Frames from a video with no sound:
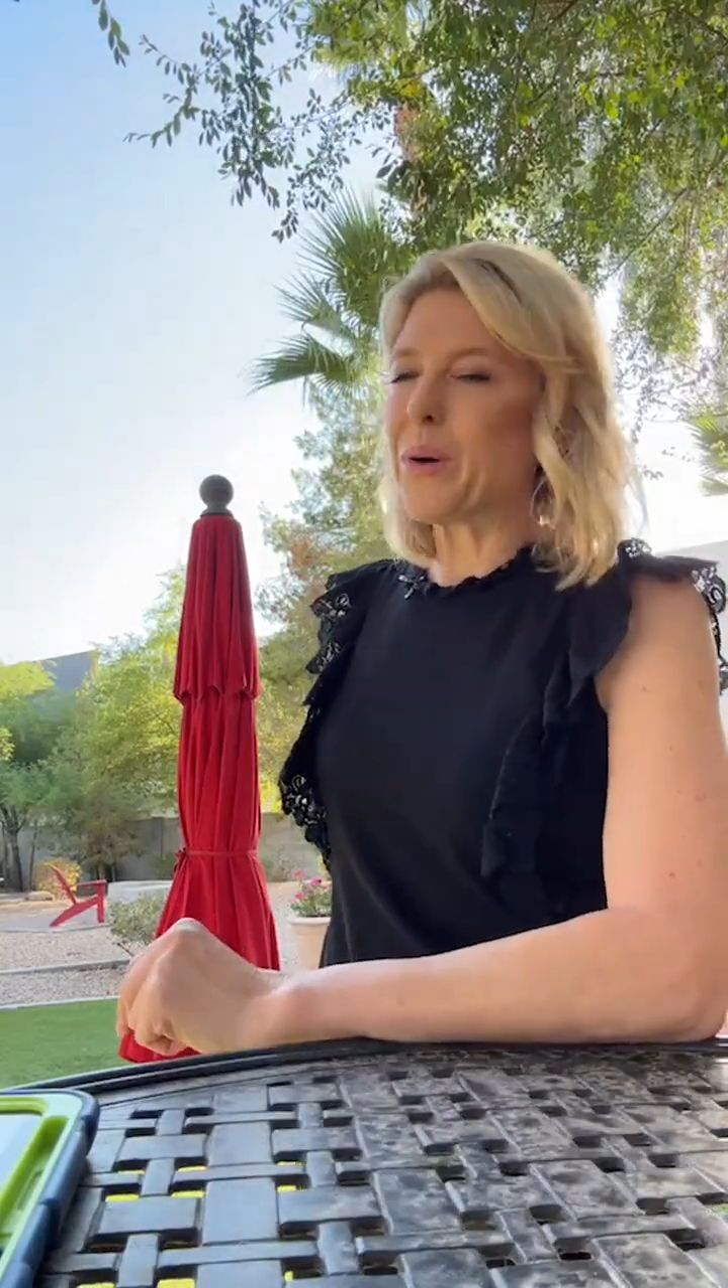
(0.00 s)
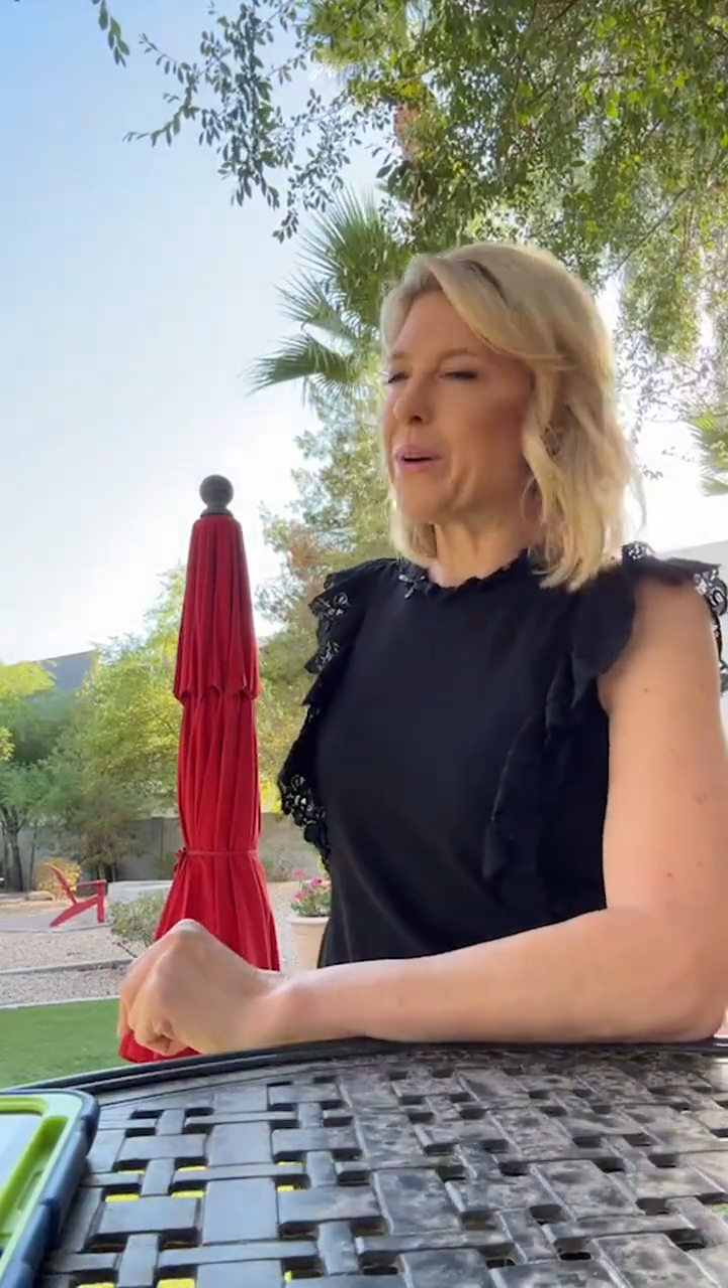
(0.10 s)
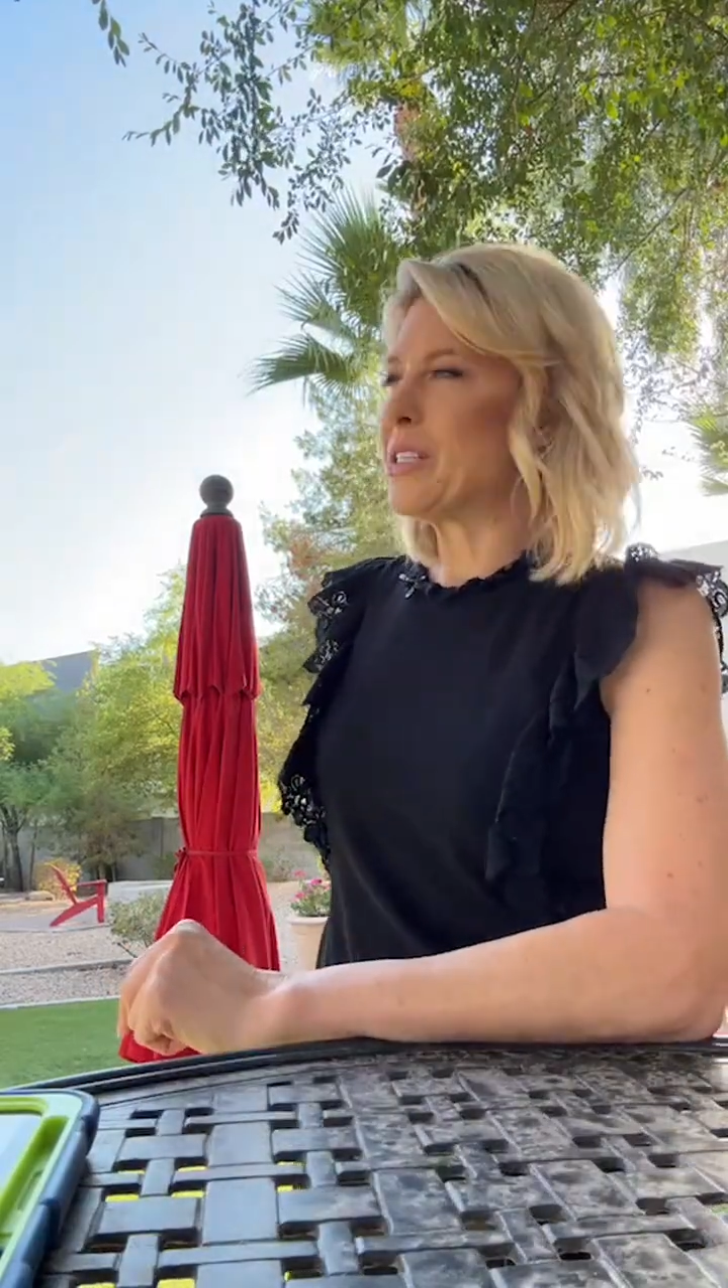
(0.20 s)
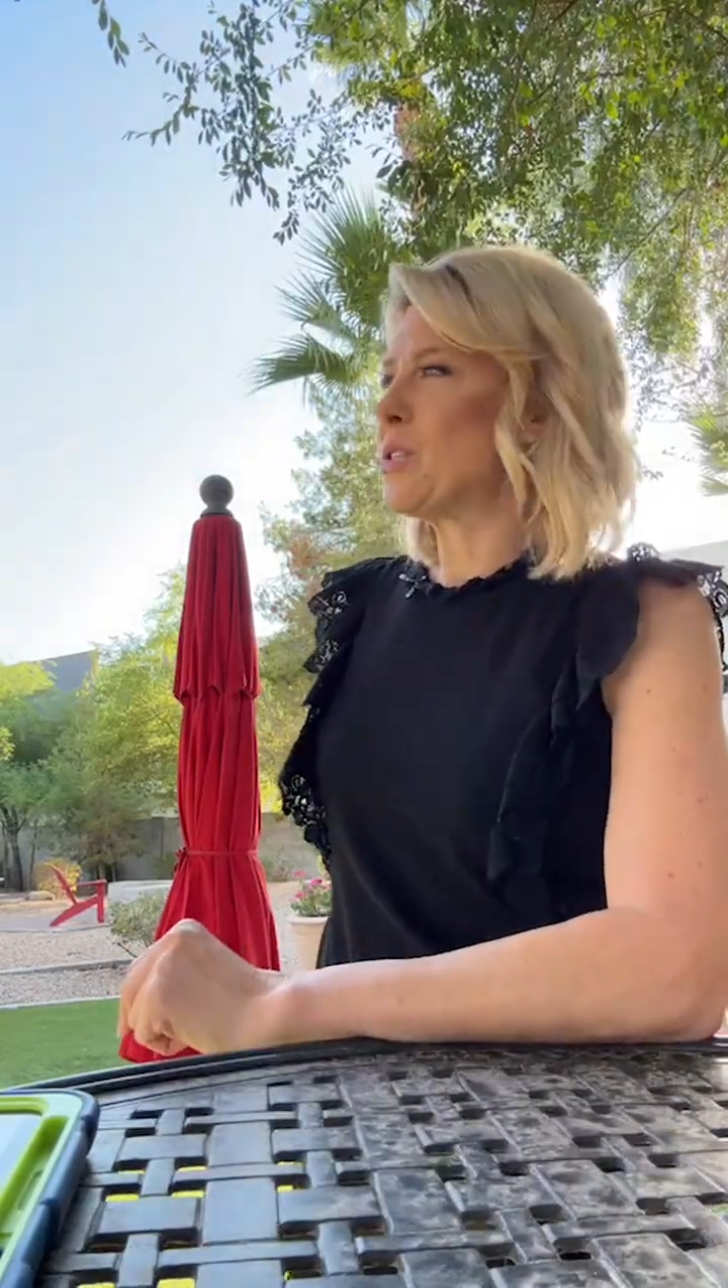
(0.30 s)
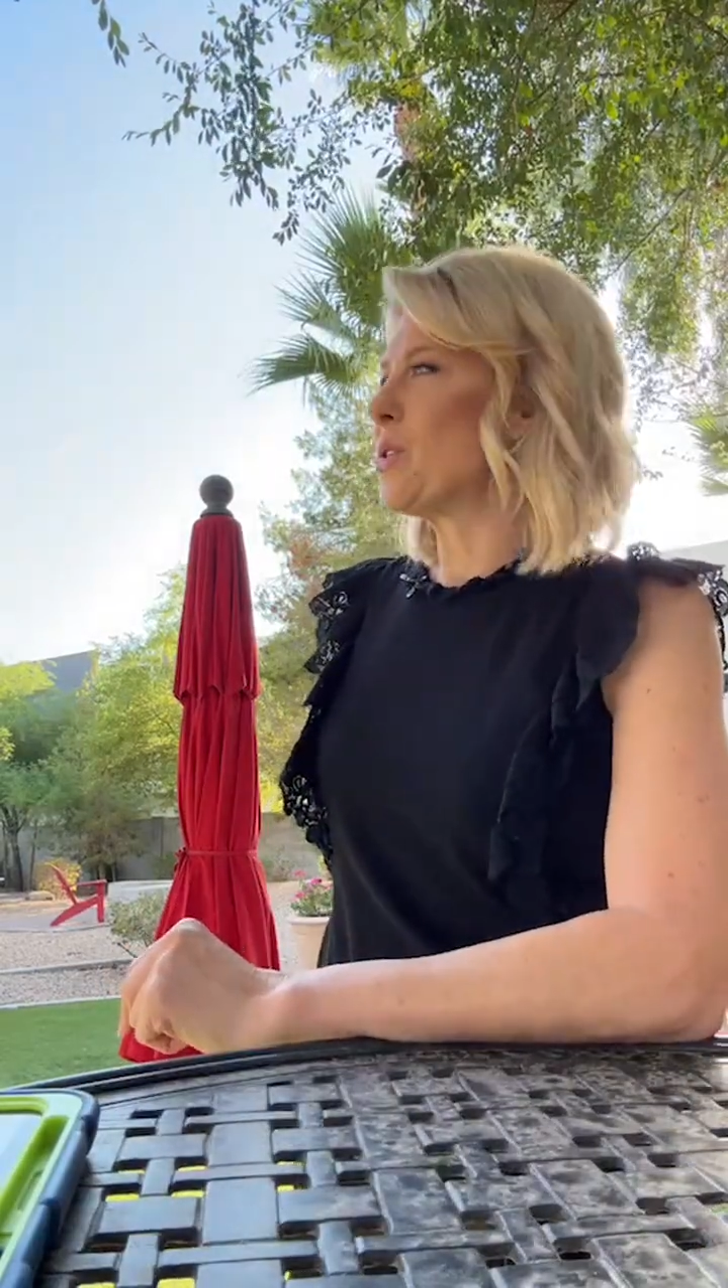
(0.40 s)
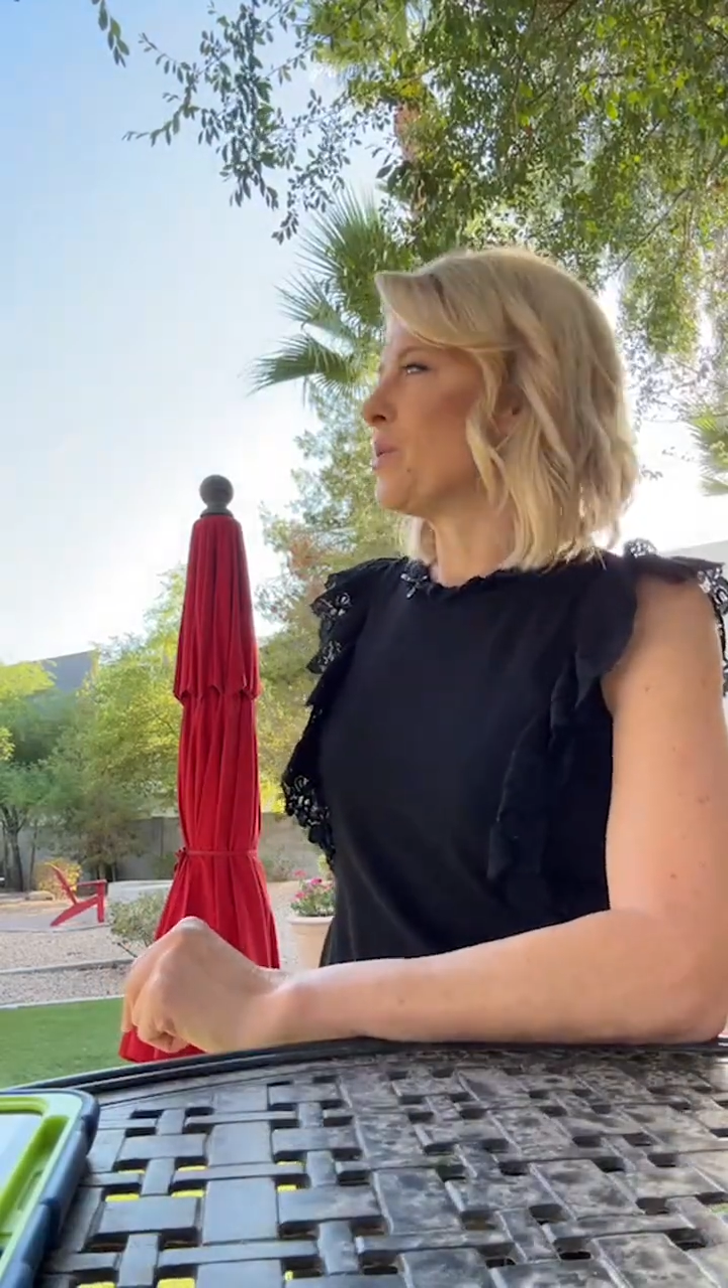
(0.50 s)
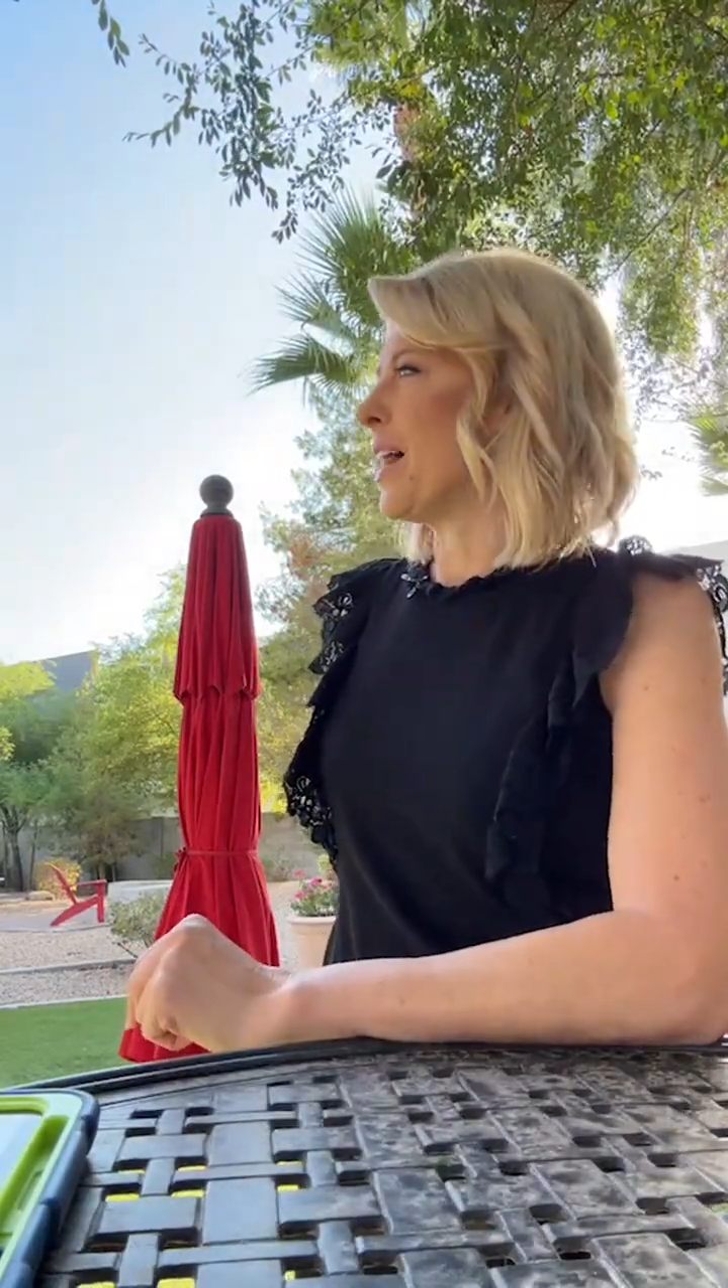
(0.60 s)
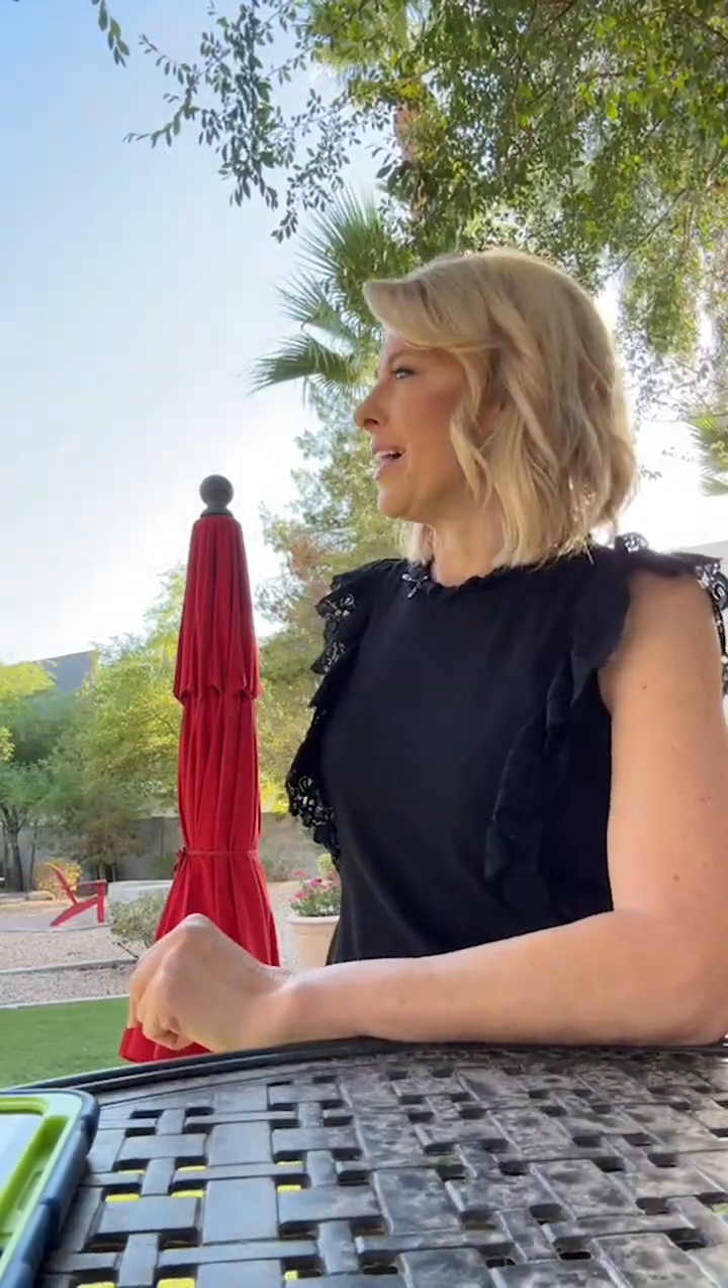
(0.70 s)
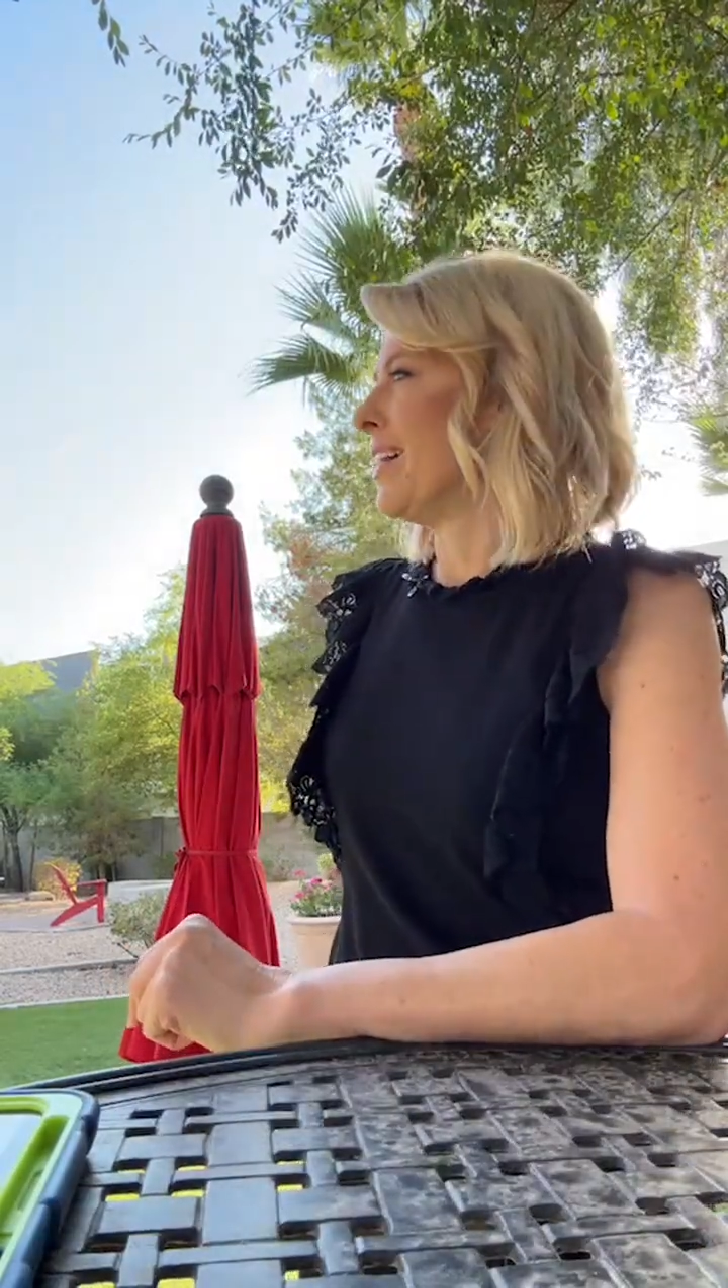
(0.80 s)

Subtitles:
going to